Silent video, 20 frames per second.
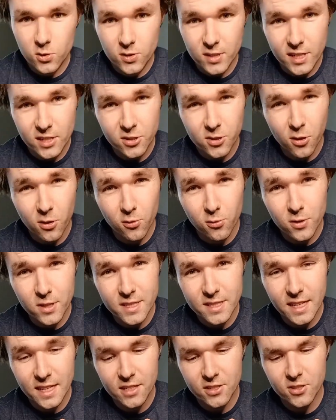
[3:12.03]
there's actually 3
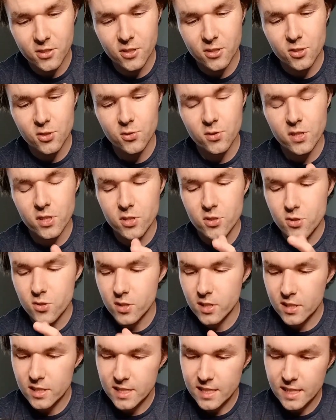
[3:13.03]
settings on the triggers. You
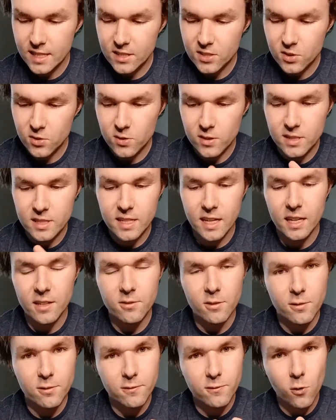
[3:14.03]
can set it so that it's kind of
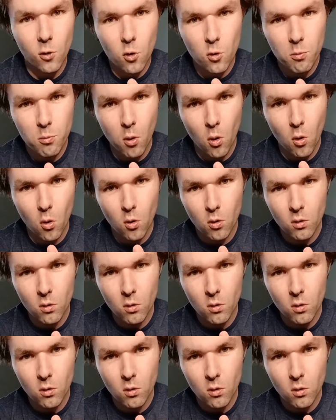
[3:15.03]
a full pull.